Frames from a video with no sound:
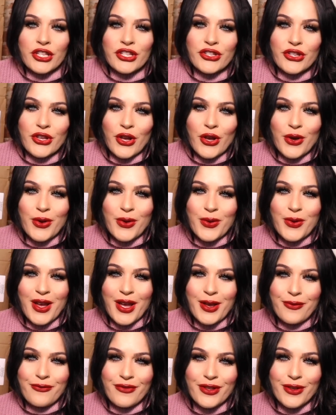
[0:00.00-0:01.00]
so
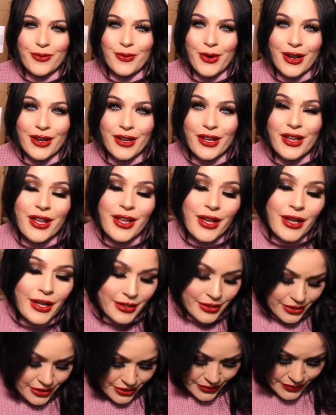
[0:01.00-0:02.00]
I really want
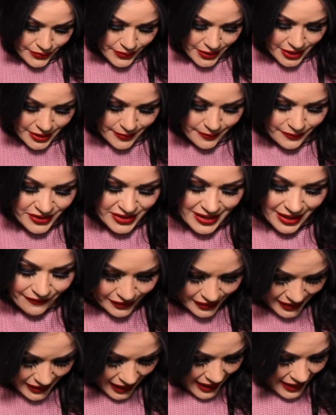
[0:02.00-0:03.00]
to um,
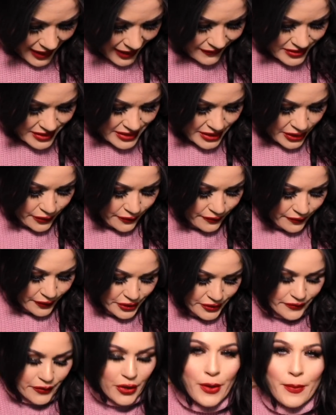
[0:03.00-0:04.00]
definitely I have to tell you
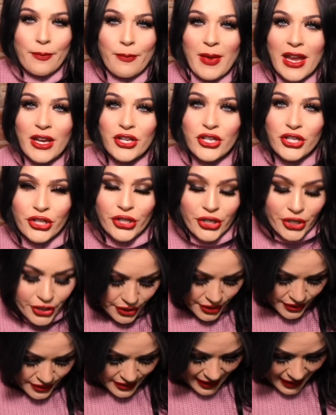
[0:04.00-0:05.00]
first of all make
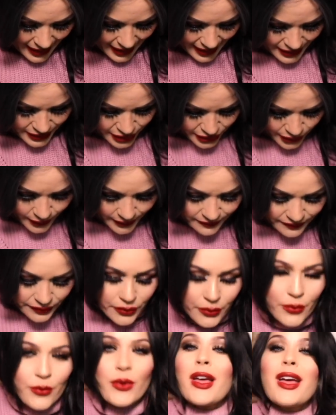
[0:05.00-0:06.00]
sure that you know if
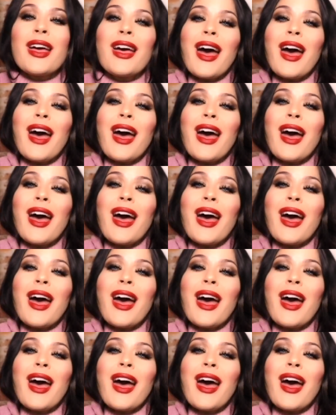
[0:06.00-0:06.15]
you